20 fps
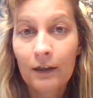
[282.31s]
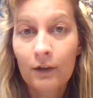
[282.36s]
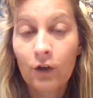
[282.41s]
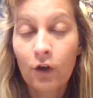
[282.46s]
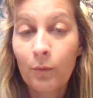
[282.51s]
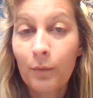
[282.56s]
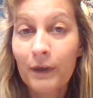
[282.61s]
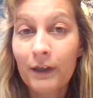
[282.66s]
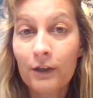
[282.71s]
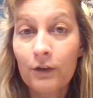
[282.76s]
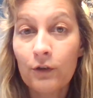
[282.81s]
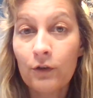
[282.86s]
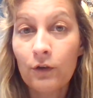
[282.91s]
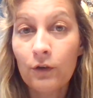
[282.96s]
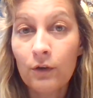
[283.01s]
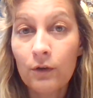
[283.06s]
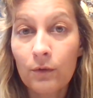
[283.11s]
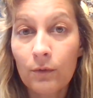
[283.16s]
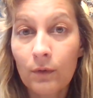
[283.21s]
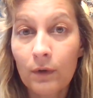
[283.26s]
Nobody
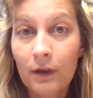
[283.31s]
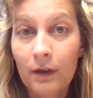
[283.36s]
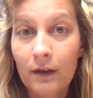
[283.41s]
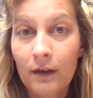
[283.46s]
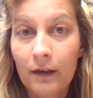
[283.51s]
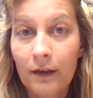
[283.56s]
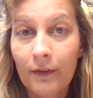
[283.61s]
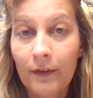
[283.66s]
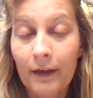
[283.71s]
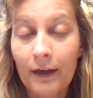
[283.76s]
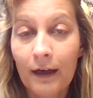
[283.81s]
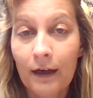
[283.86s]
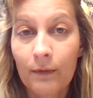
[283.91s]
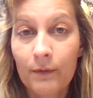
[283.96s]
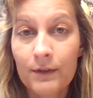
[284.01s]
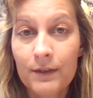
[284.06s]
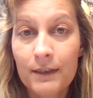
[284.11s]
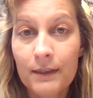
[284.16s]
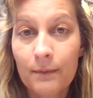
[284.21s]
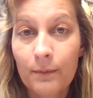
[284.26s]
knew that I
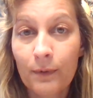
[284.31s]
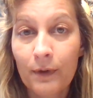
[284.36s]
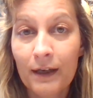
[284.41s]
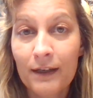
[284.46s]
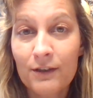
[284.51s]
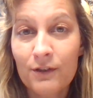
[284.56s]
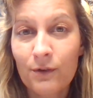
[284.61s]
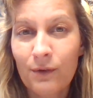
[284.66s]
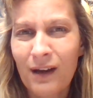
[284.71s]
was depressed.